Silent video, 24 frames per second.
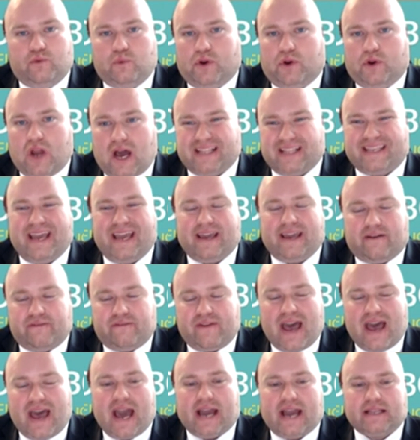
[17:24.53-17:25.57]
will not take
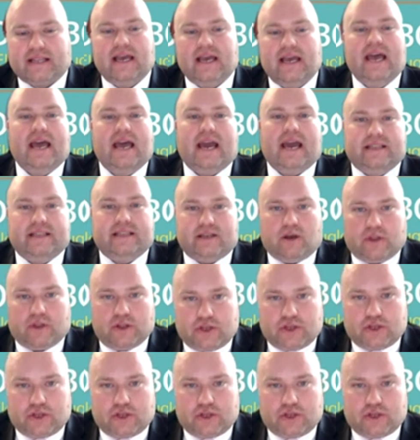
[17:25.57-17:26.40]
effect until the